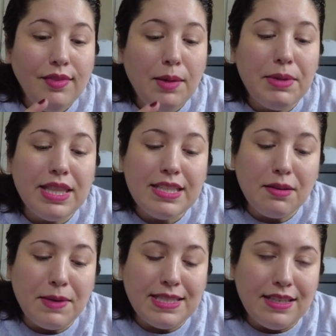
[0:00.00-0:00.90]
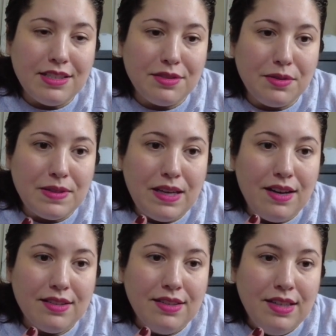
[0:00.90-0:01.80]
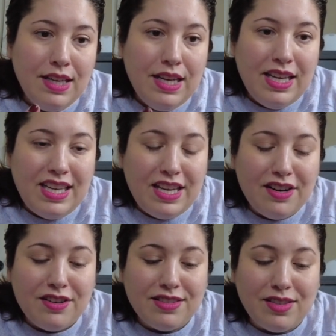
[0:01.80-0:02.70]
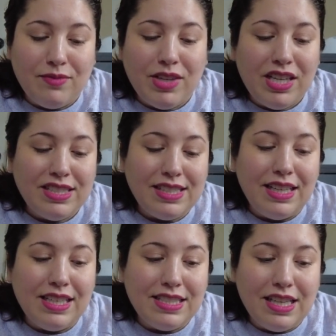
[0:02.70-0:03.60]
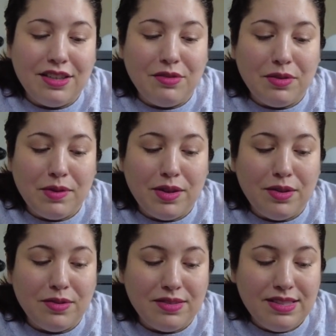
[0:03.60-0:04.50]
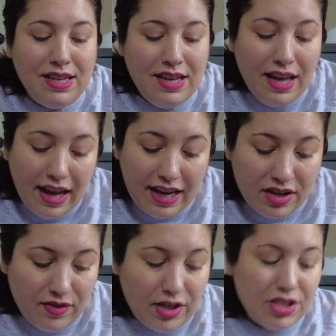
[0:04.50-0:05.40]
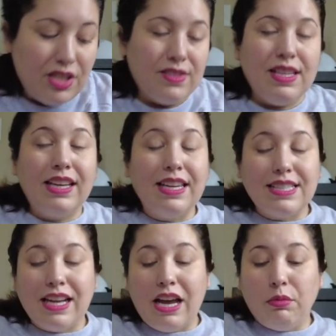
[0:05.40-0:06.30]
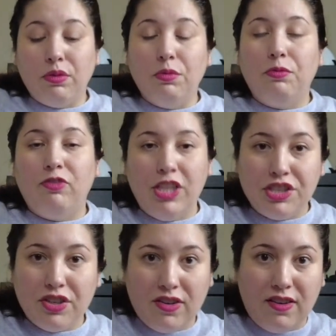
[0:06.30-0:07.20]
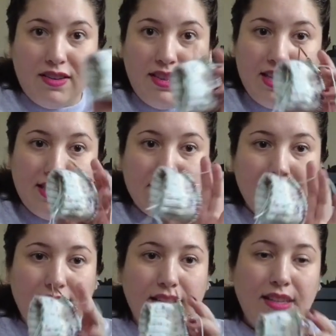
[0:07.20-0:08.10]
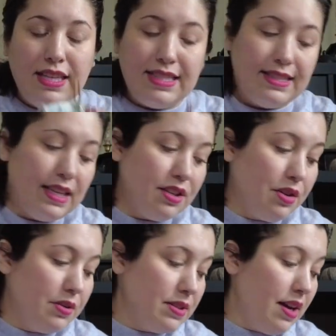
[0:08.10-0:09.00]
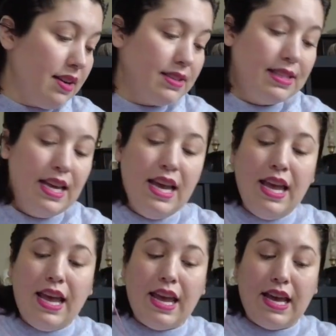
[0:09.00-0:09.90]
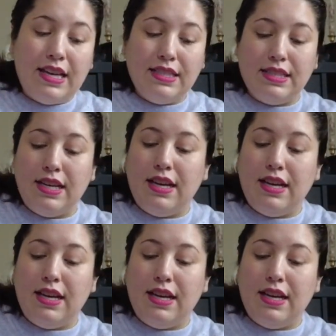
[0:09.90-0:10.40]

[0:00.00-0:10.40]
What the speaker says: But these are my Santa's Crew sock here. So I'm very excited to get going with those and to finish those. Like I said, I will feature these Santa Crew socks and